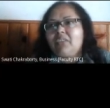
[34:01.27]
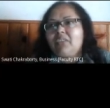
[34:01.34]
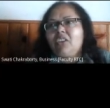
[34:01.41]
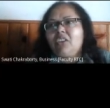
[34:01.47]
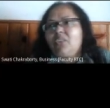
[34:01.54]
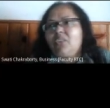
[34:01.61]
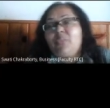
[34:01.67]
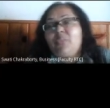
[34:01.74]

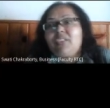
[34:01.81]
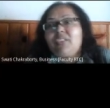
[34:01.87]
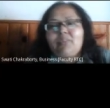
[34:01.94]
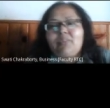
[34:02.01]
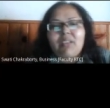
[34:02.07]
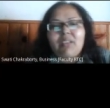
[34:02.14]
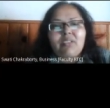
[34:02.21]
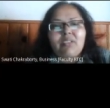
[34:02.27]
Which is
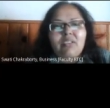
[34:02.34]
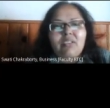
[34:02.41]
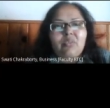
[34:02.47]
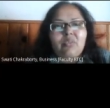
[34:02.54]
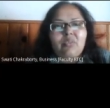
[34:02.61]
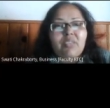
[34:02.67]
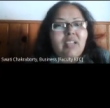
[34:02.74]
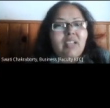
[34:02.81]
better?
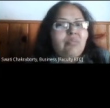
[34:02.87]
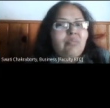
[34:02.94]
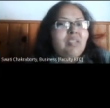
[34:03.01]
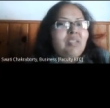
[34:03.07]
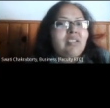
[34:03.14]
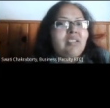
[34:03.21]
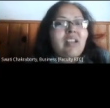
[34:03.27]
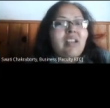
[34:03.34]
That means
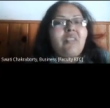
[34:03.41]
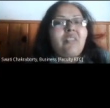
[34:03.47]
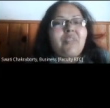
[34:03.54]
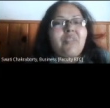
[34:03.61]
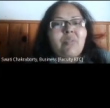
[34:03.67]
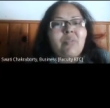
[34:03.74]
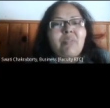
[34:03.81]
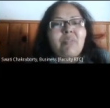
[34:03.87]
none of them are
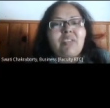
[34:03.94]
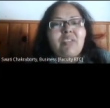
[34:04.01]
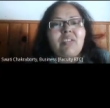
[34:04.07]
better.